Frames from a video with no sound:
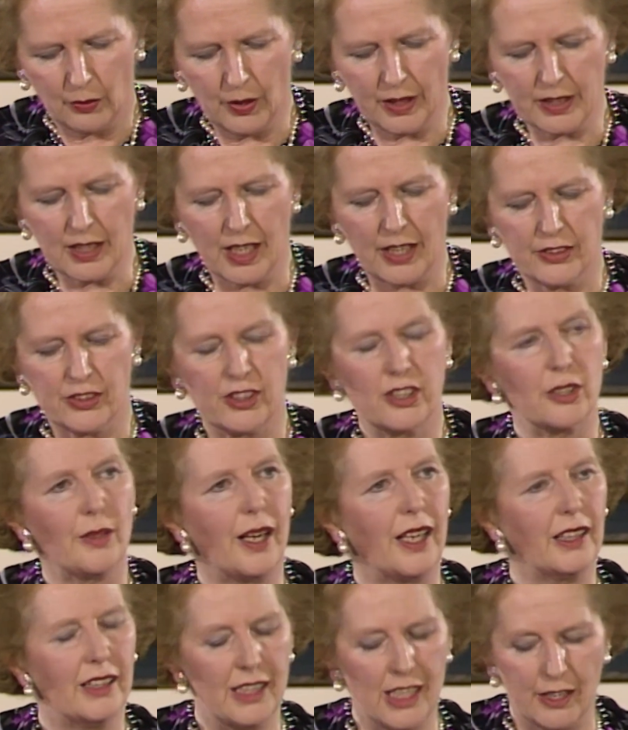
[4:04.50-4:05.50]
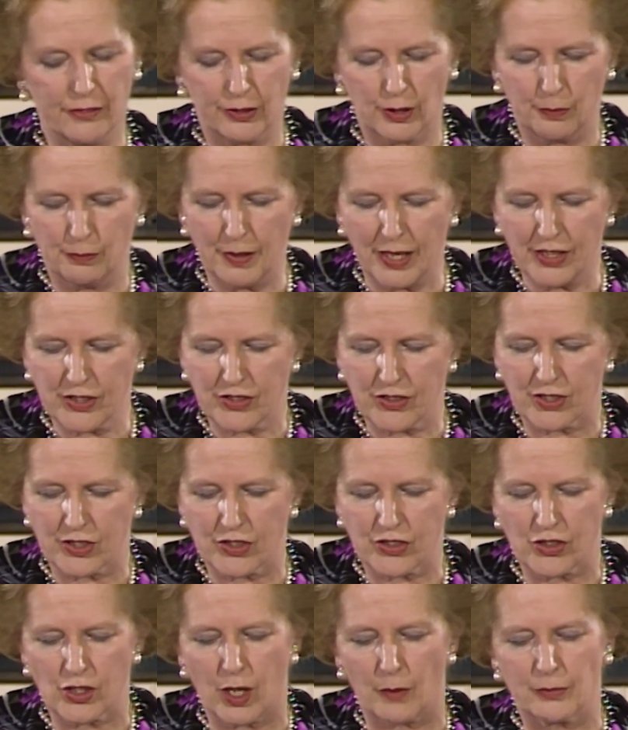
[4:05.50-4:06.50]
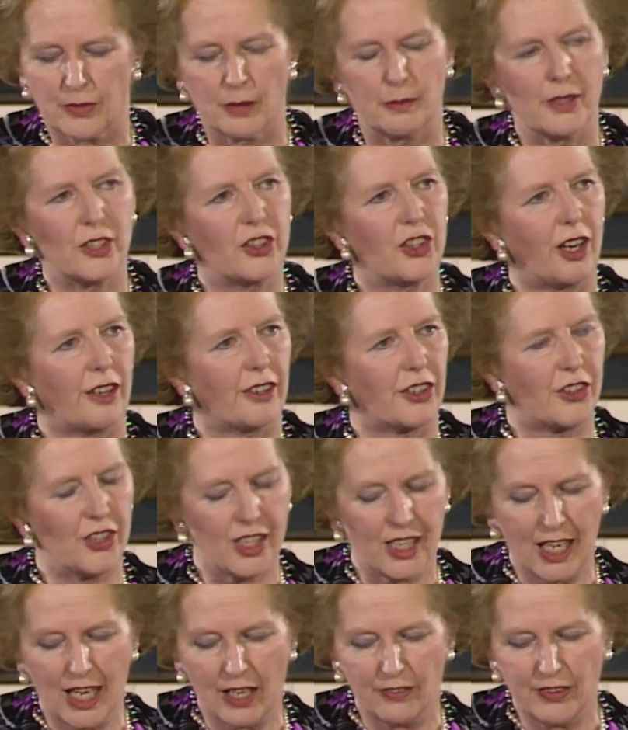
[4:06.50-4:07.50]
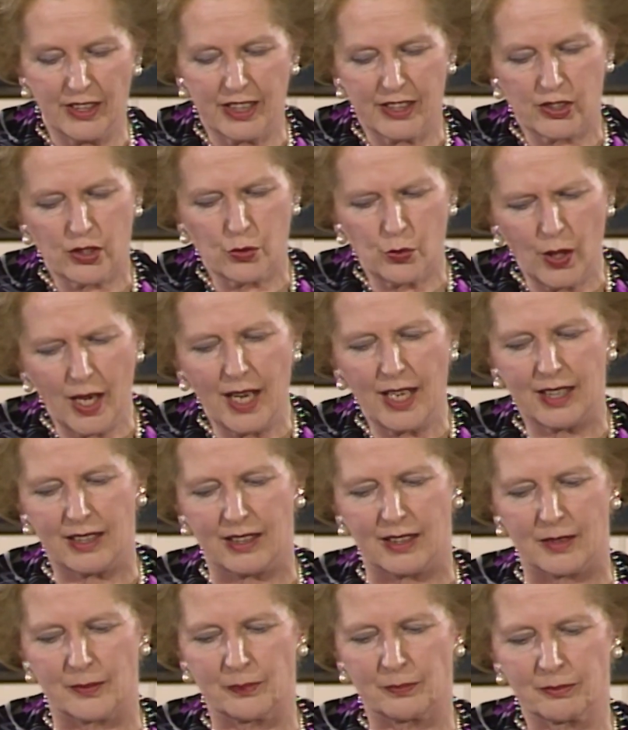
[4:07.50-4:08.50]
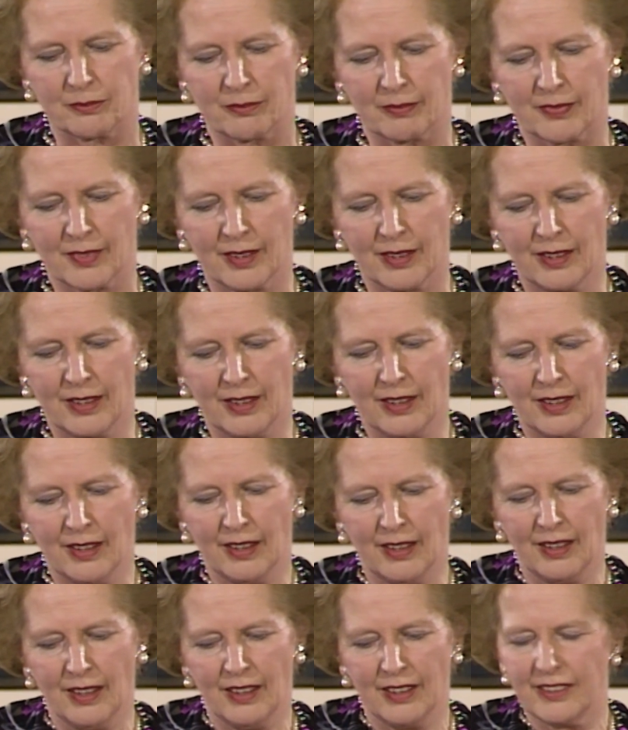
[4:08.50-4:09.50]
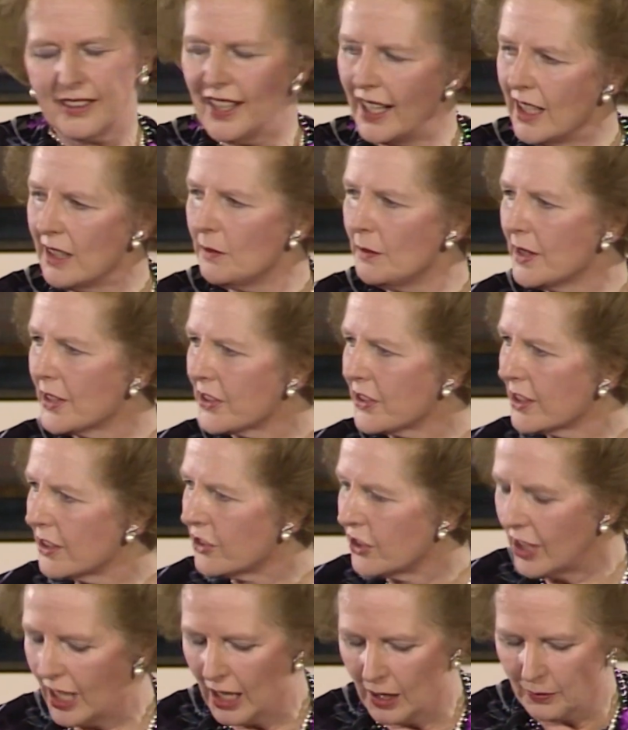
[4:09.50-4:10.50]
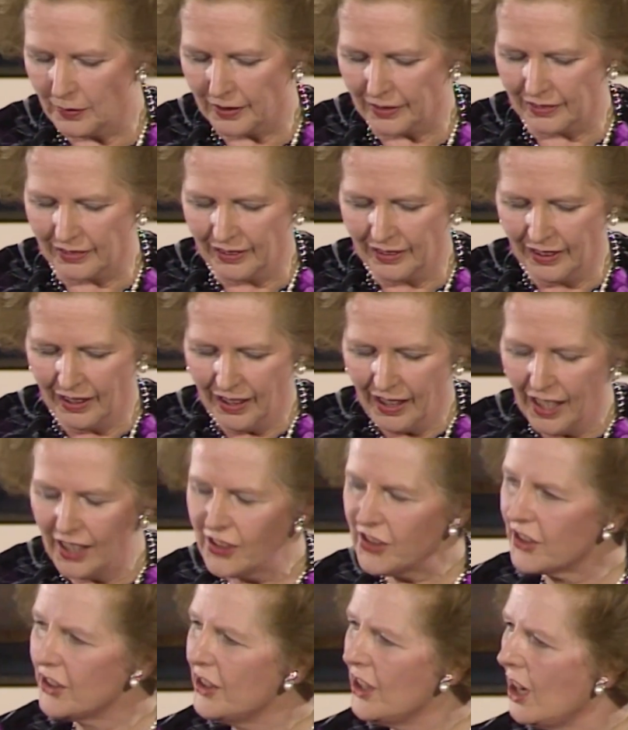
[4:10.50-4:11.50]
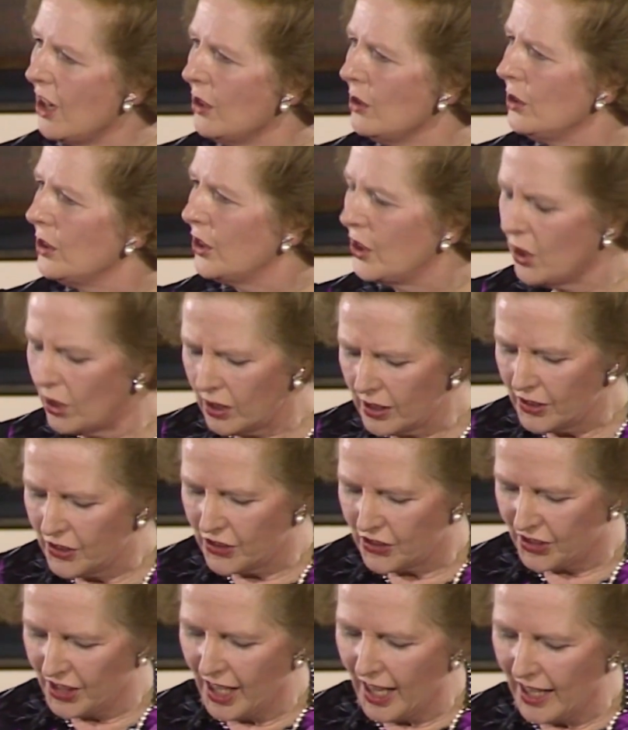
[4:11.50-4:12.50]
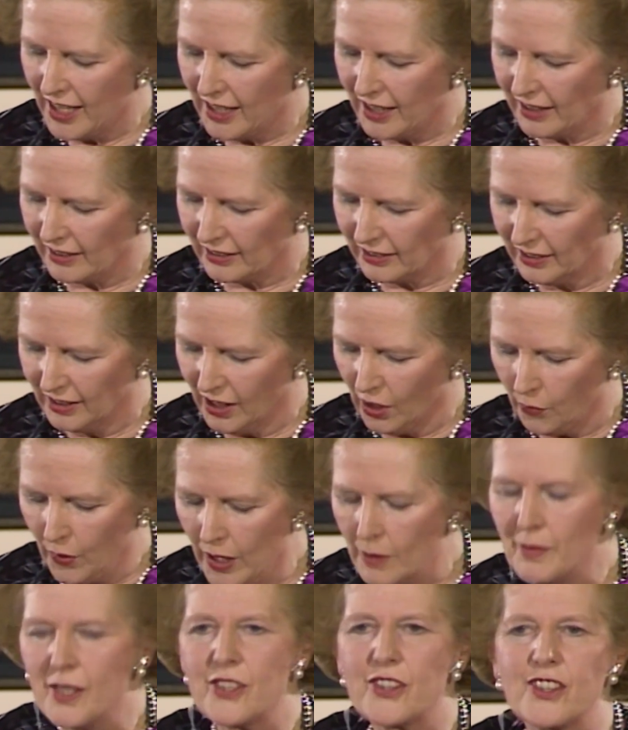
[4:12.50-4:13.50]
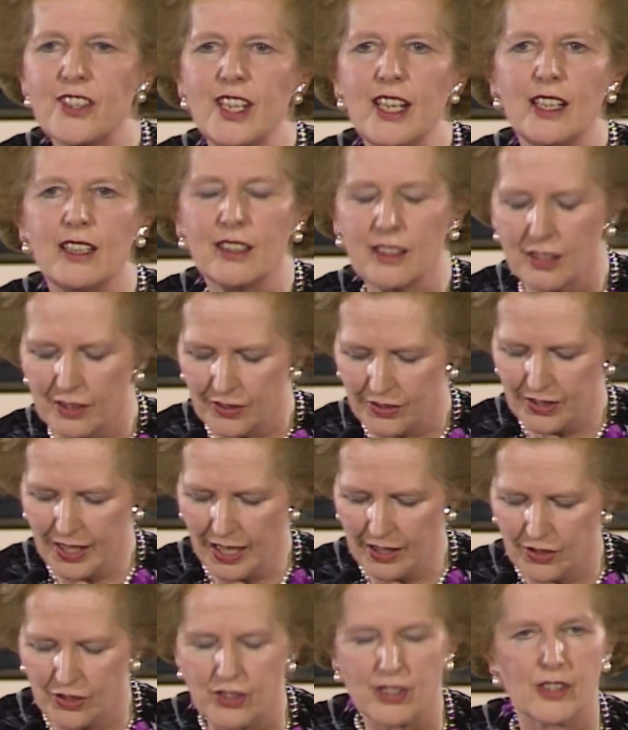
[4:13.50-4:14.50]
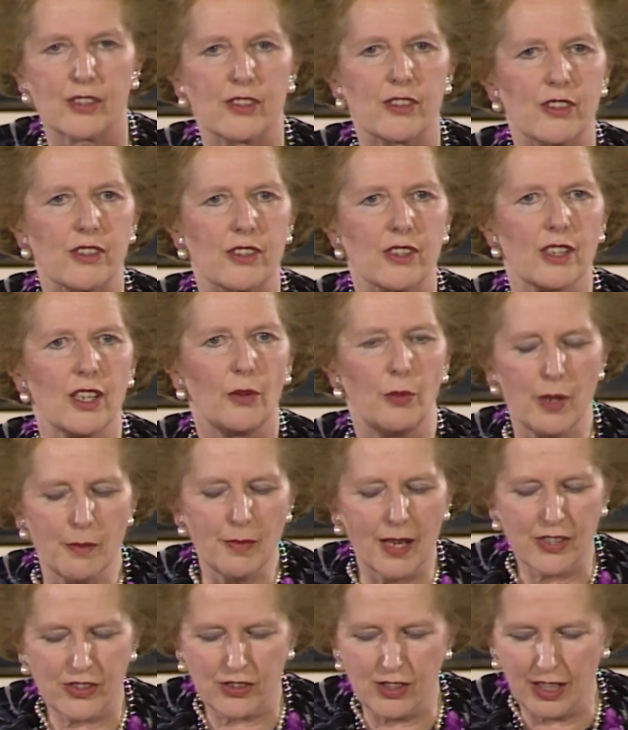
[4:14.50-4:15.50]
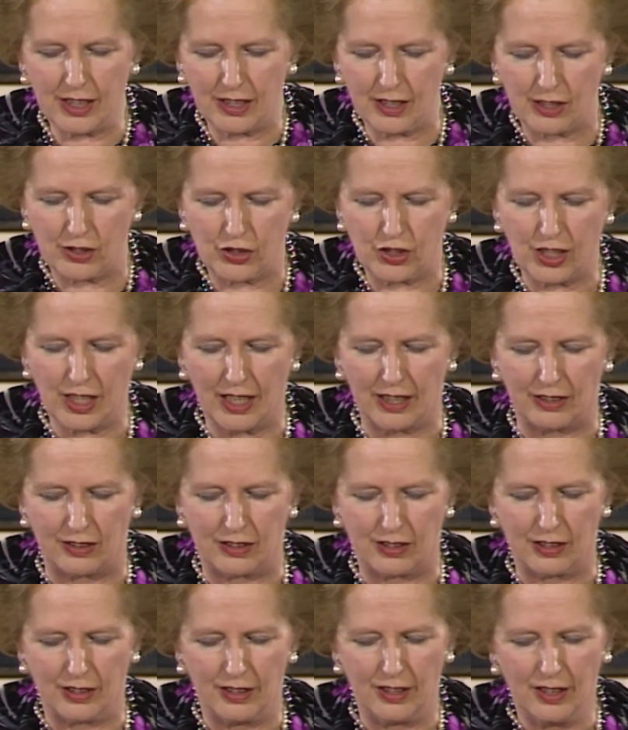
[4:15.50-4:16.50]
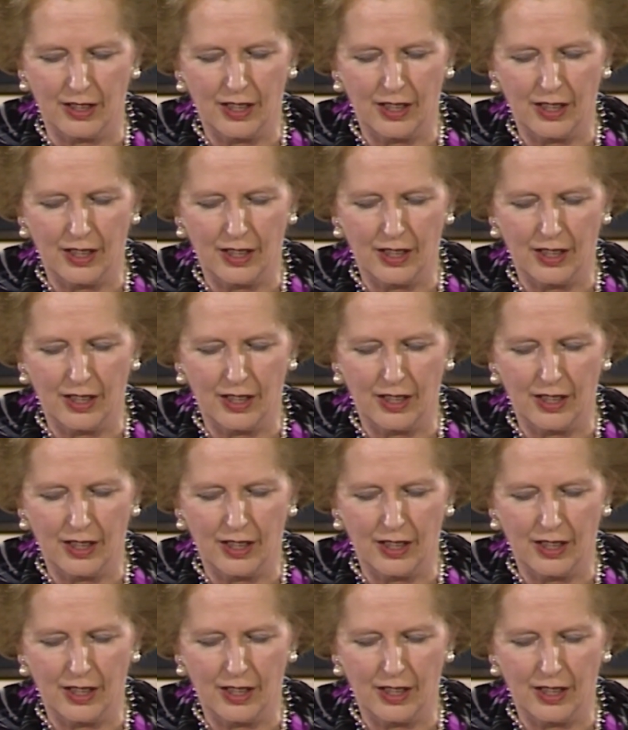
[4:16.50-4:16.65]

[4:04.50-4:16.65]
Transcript: we're going to do our level best to stop the majority having its way, then, Mr. Chairman, it's no good saying we must seek consensus, we must negotiate,